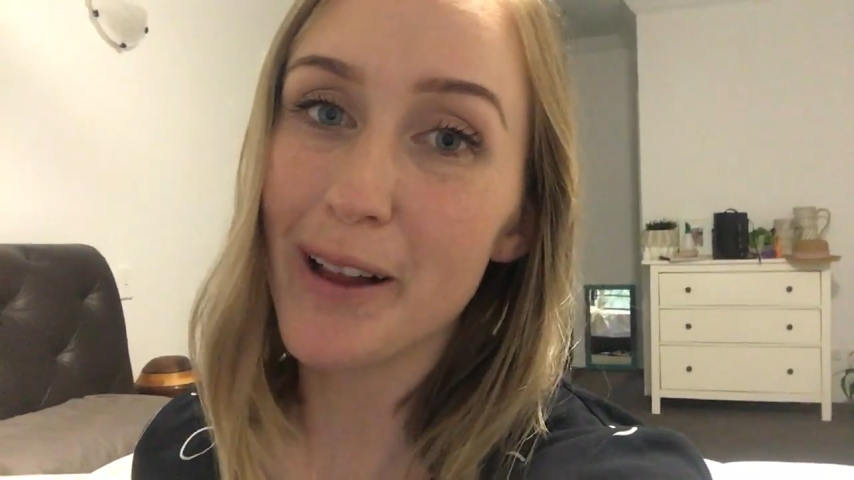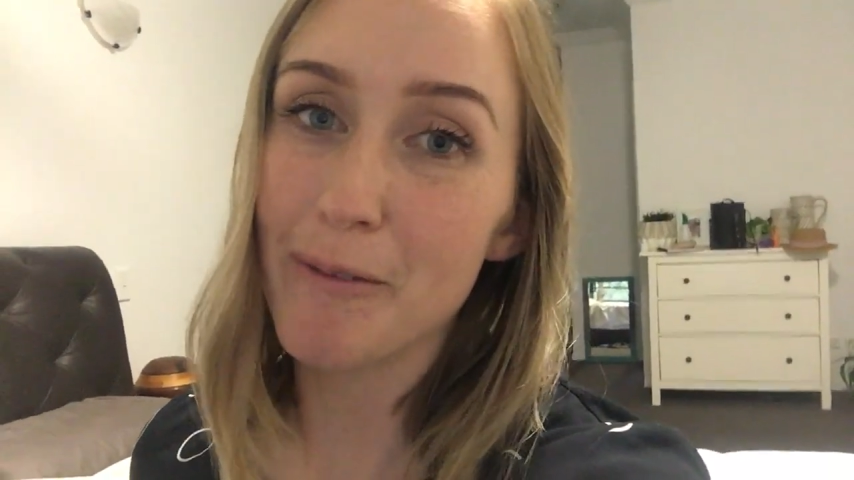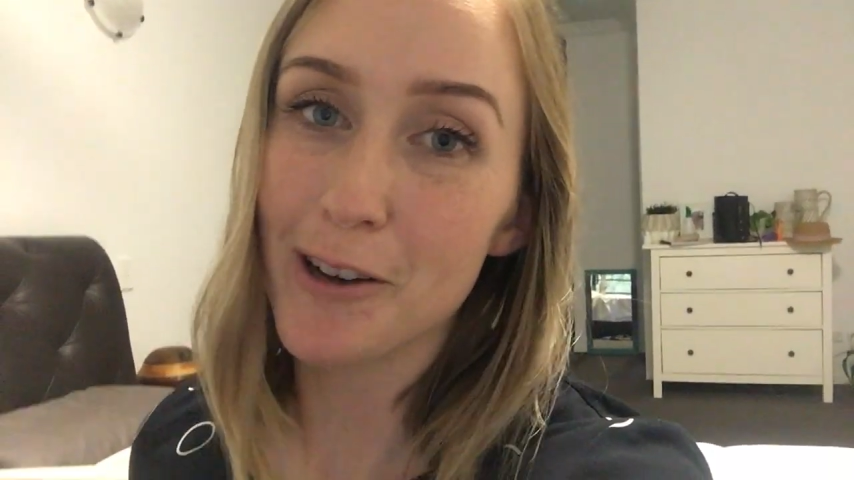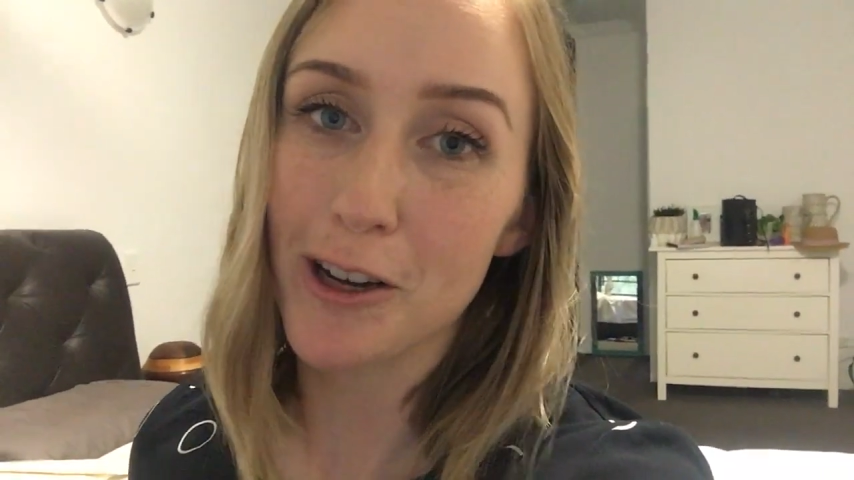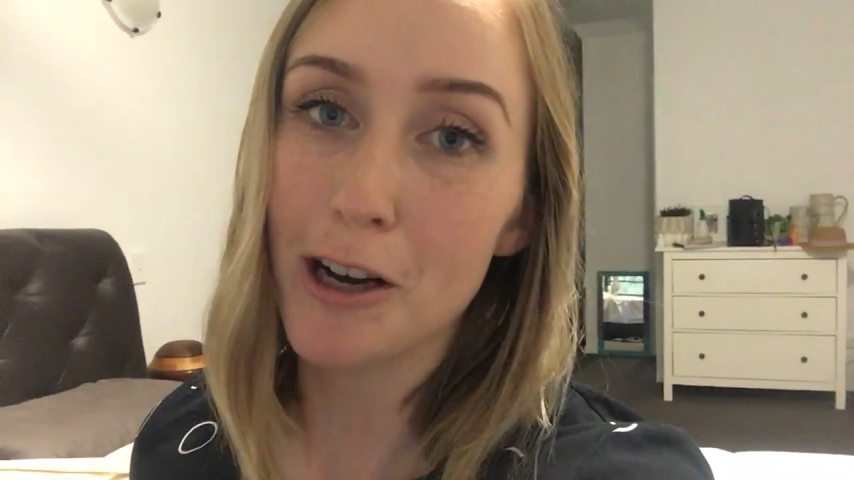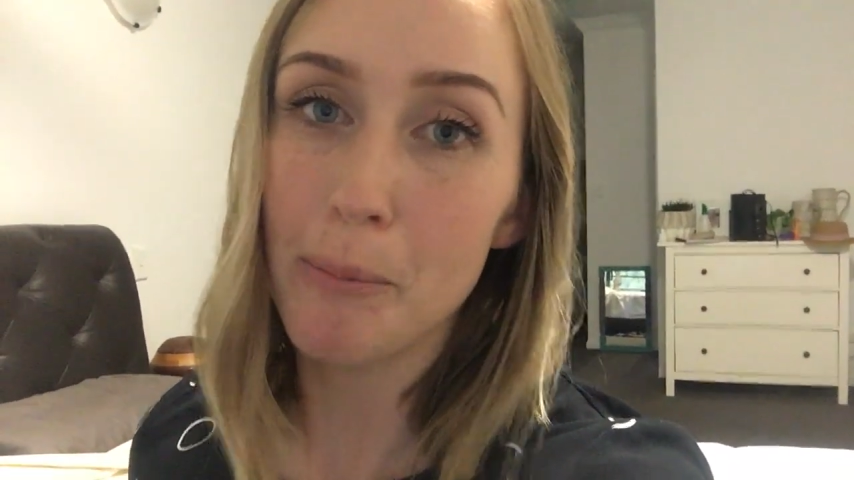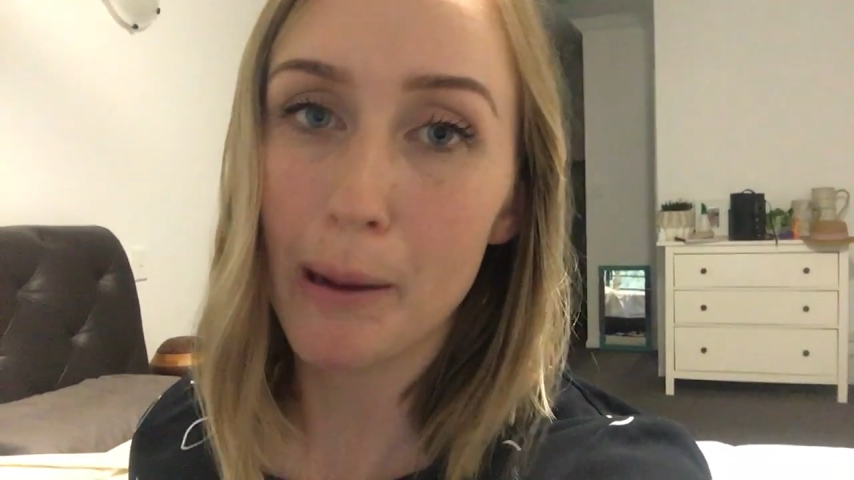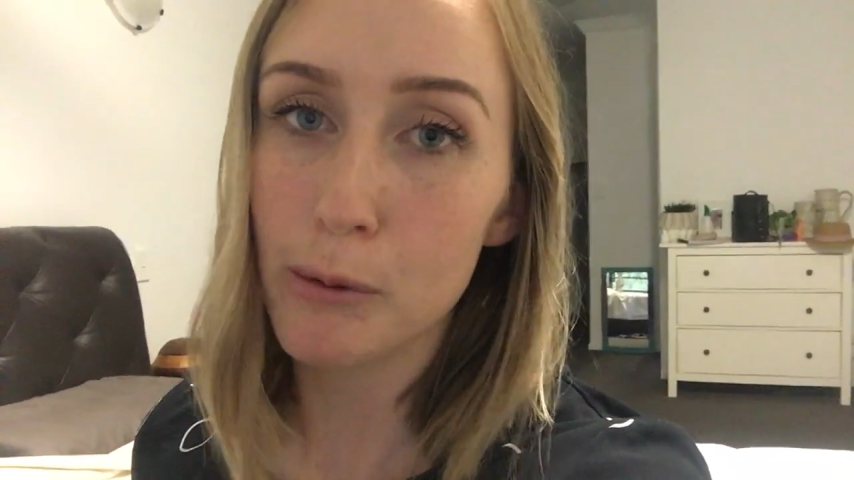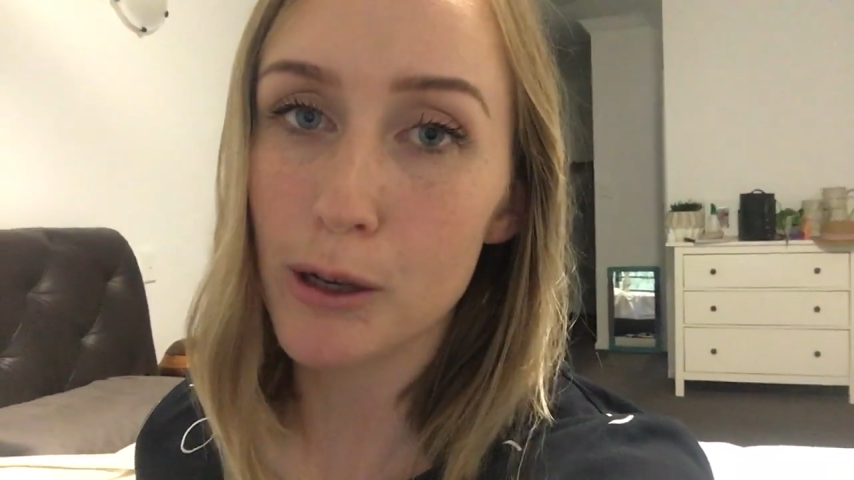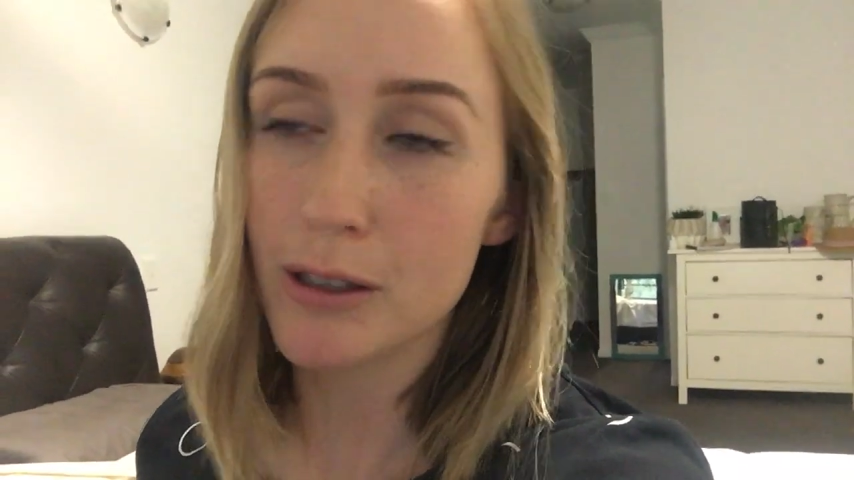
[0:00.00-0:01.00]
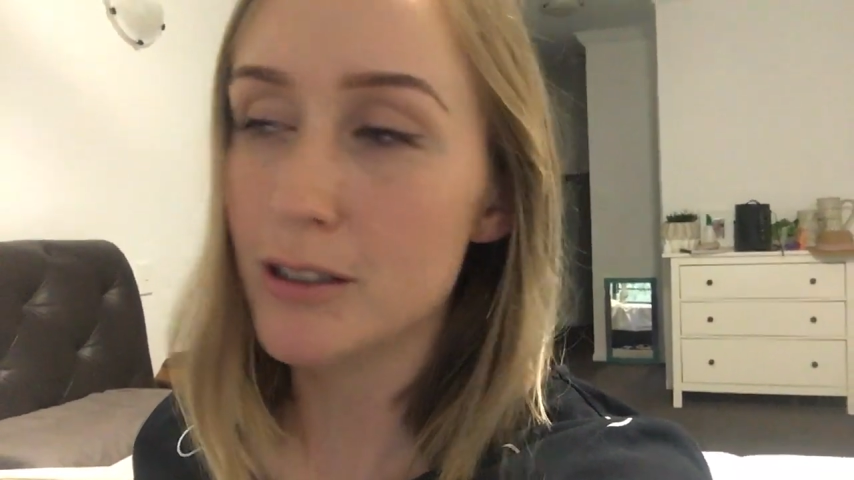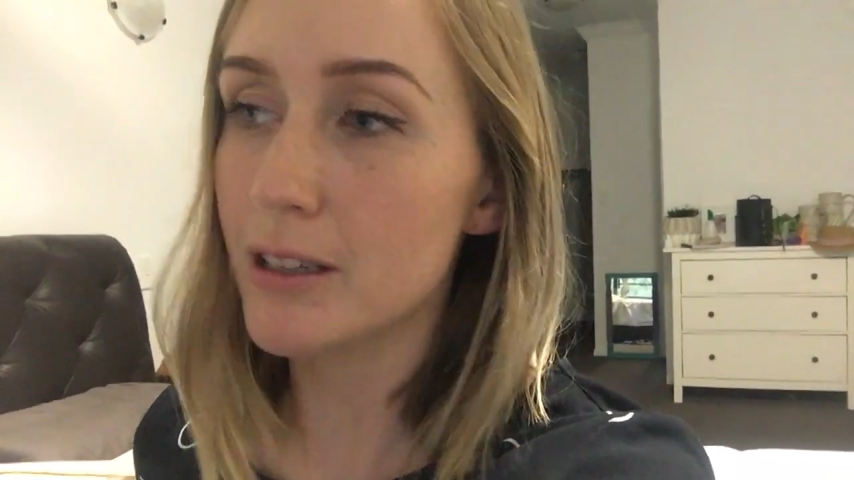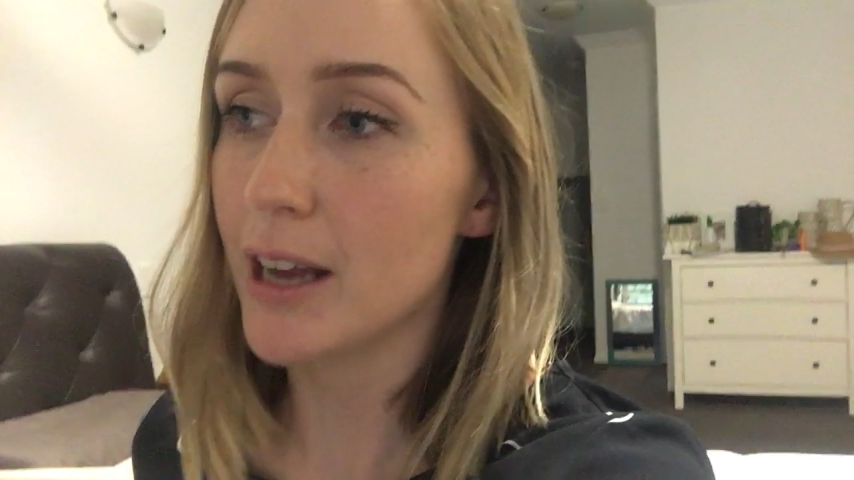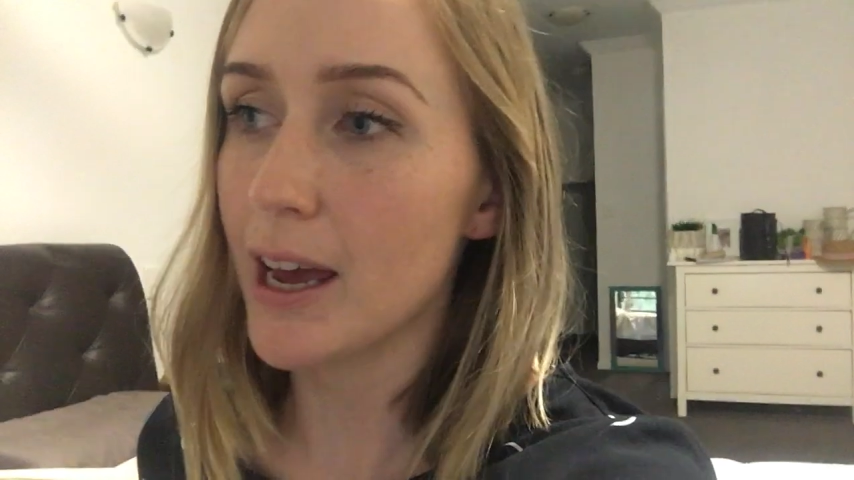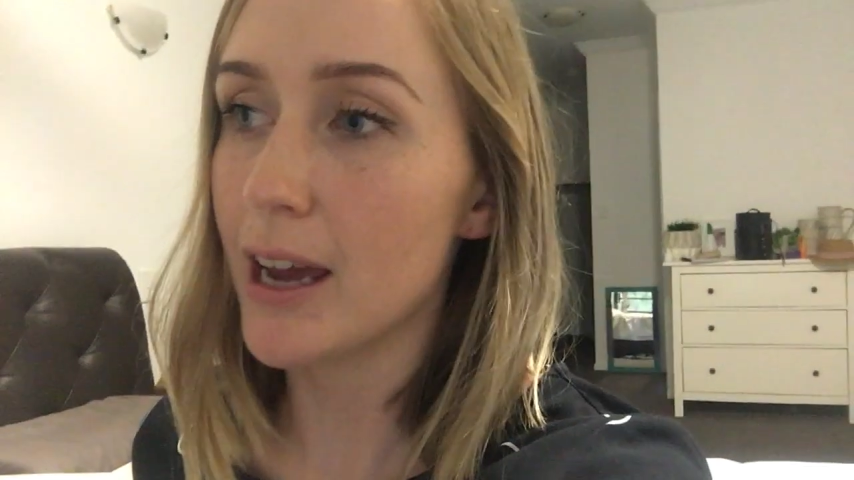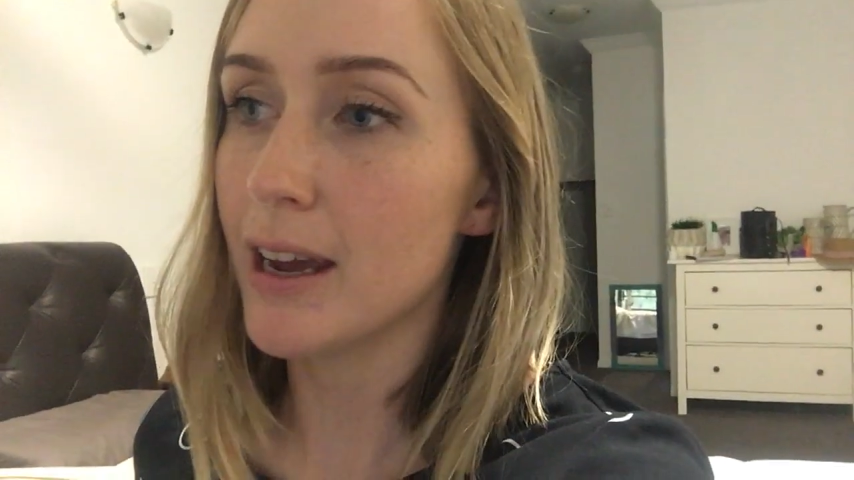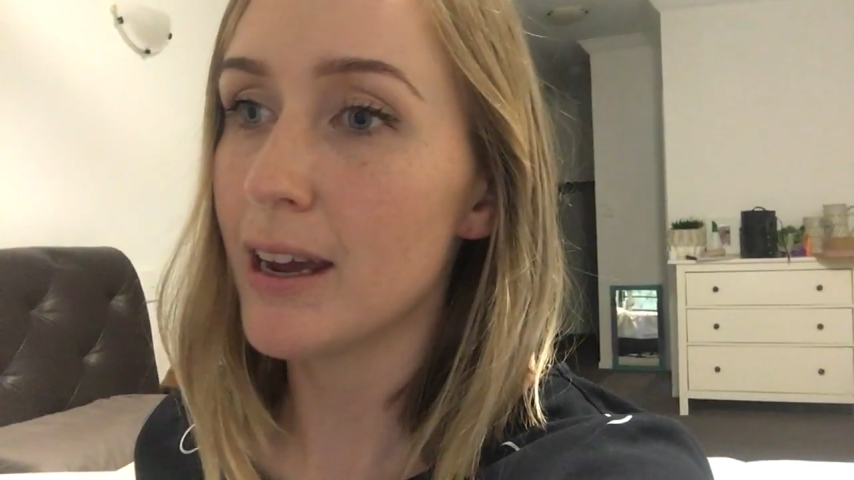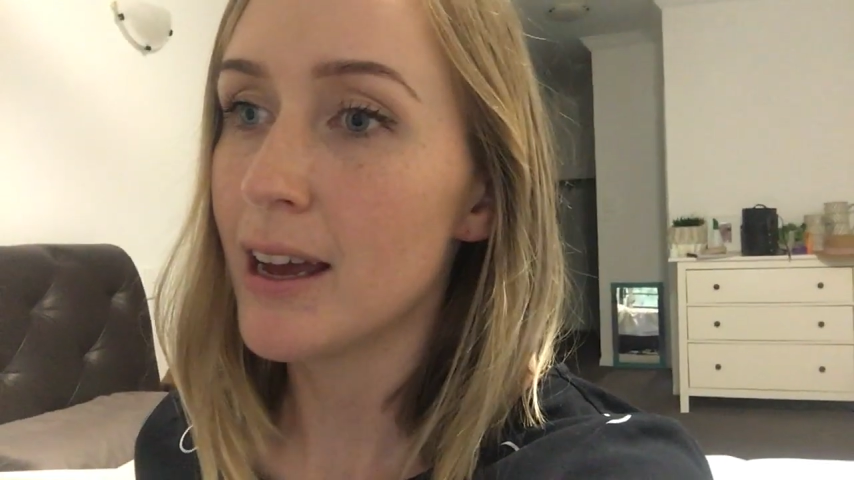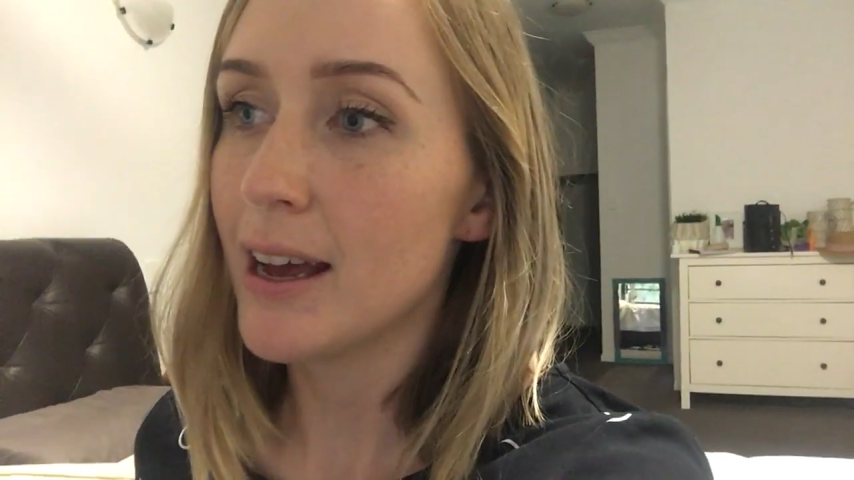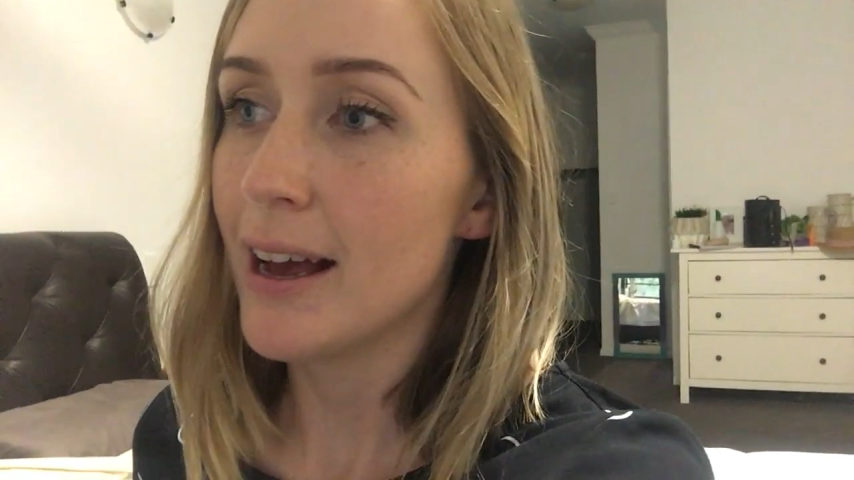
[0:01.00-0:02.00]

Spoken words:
I'm not going to babble on today.